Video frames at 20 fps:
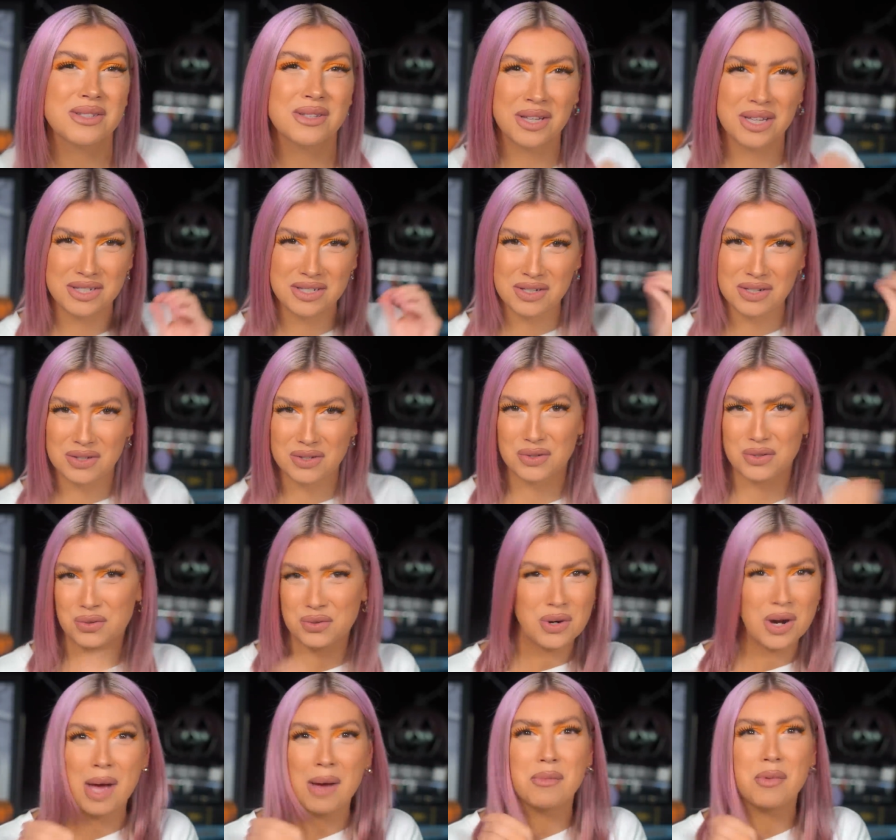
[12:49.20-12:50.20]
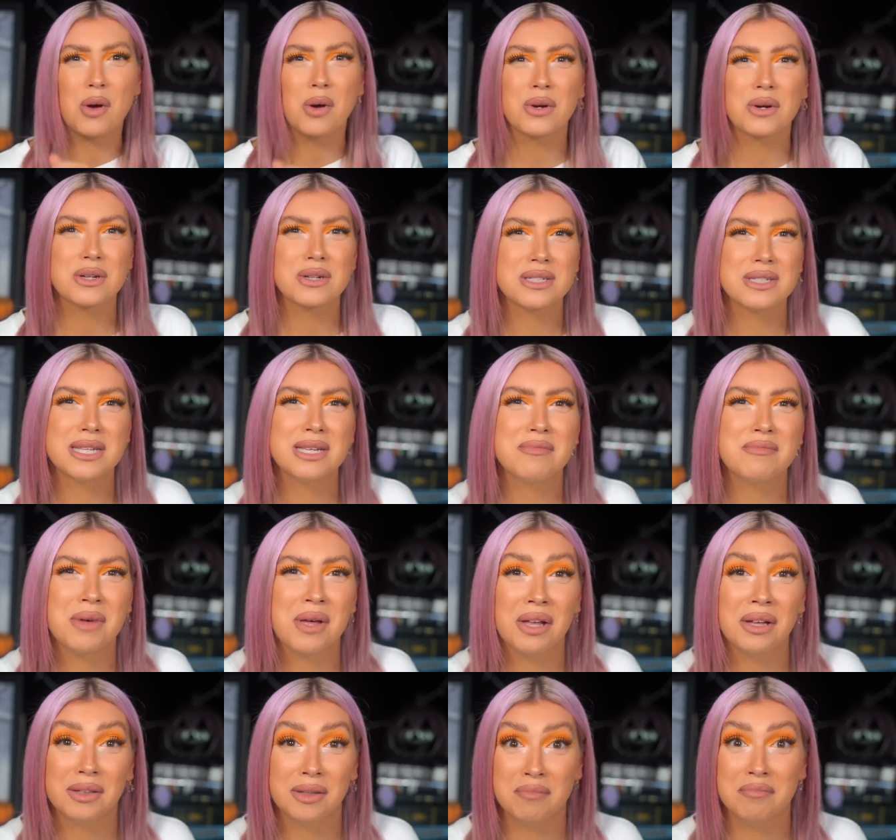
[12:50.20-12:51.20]
so let's just strap on our
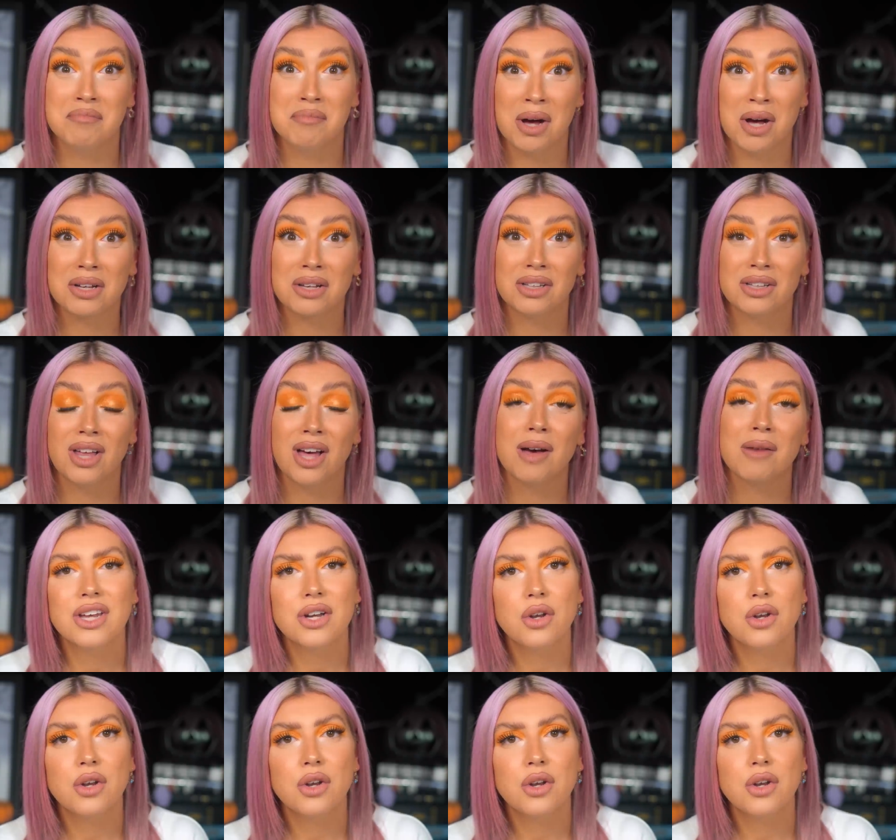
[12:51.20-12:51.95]
seatbelt and buckle up.